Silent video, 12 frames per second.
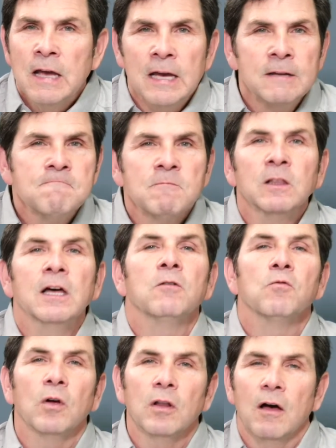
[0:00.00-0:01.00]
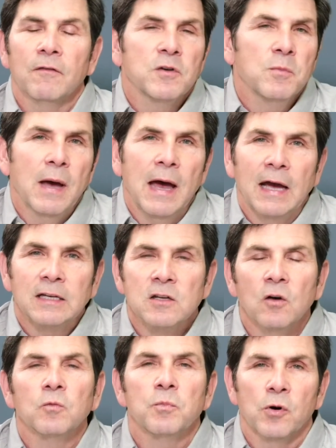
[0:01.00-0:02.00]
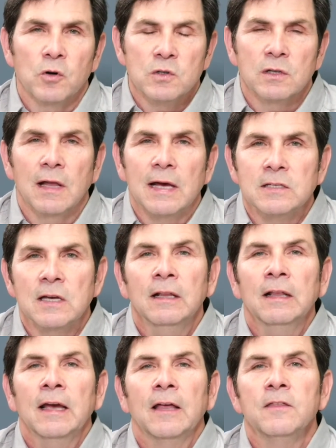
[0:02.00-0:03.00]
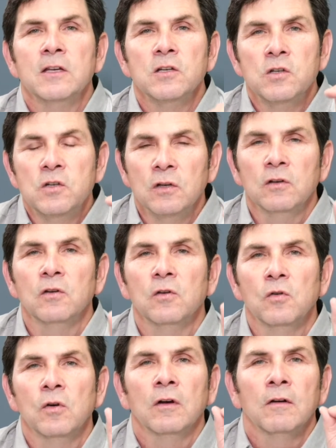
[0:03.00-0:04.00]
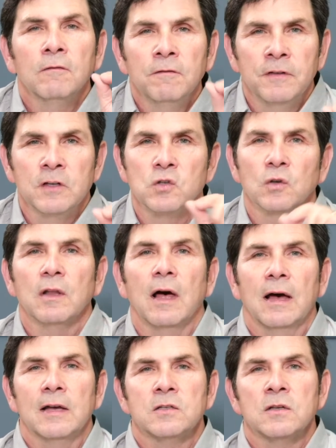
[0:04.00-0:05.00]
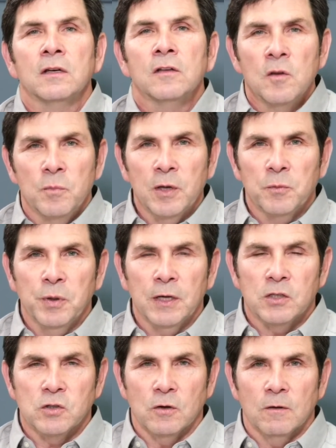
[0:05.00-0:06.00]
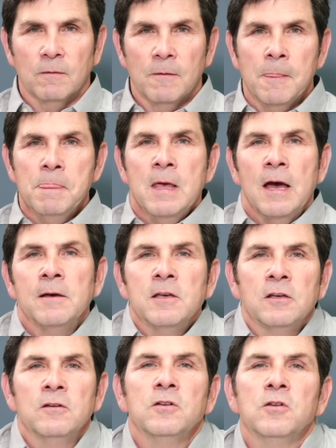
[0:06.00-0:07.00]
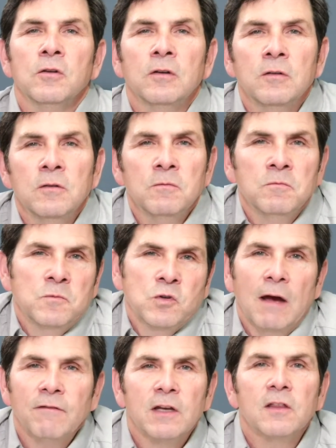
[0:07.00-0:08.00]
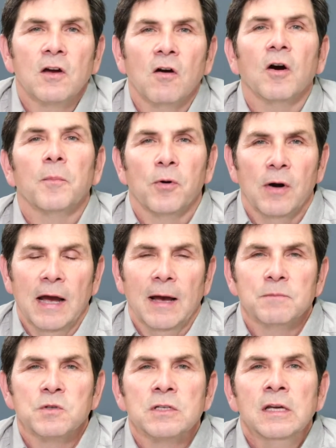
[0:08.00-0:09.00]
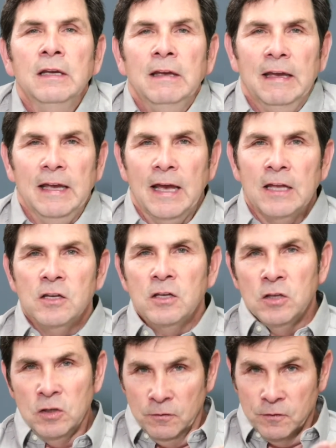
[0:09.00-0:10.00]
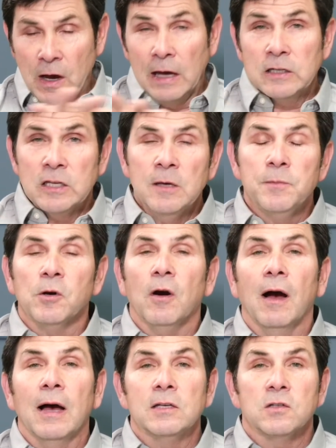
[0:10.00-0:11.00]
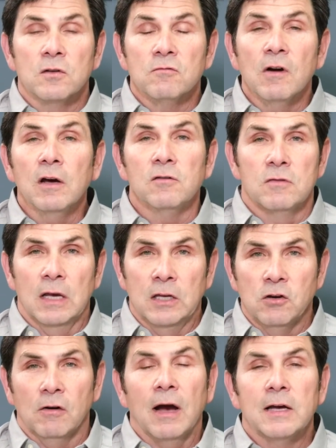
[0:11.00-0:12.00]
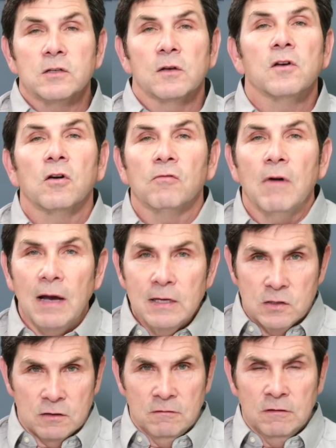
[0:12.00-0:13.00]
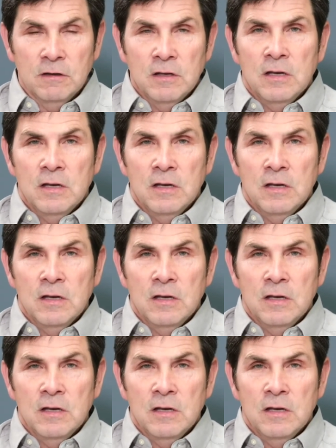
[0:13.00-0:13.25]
Hey, let it roll off your back. Don't personalize it. And then do visualize the big picture. You're driving in the car, perhaps, and you've got to keep your eyes on the road and your eyes on the horizon.